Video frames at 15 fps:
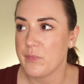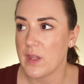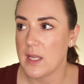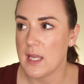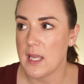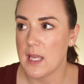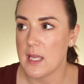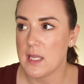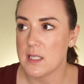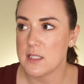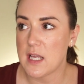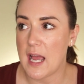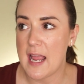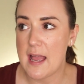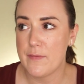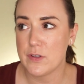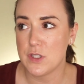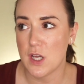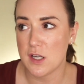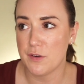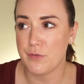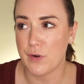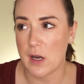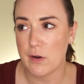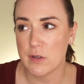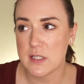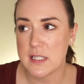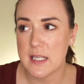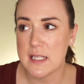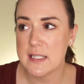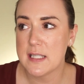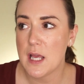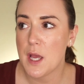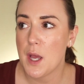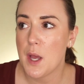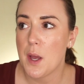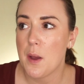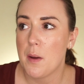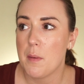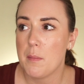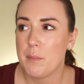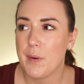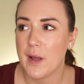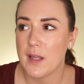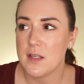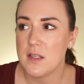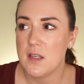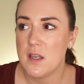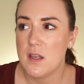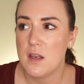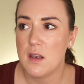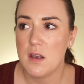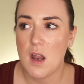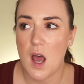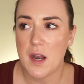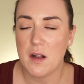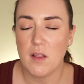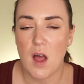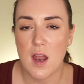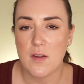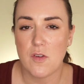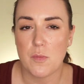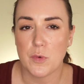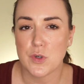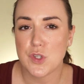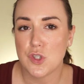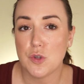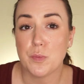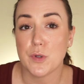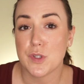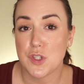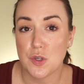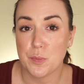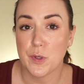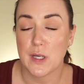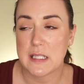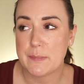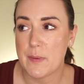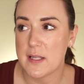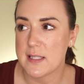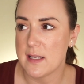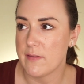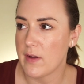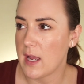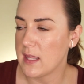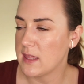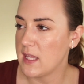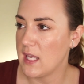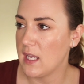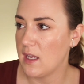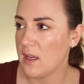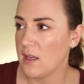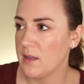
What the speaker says: And I have a ton of fragrances, but not a lot of them are super, super expensive. I think